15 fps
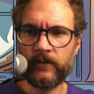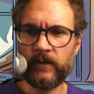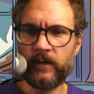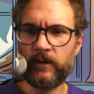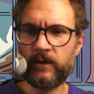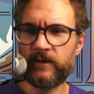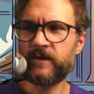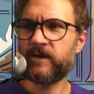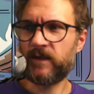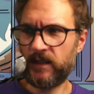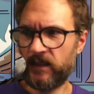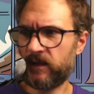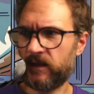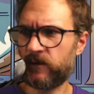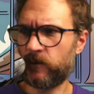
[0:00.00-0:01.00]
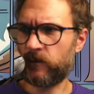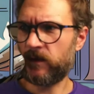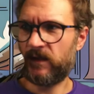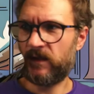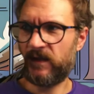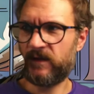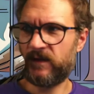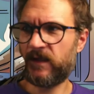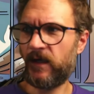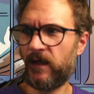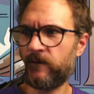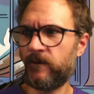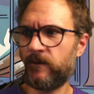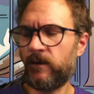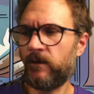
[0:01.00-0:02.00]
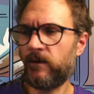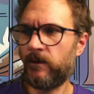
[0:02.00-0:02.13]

you can see he's really he's careful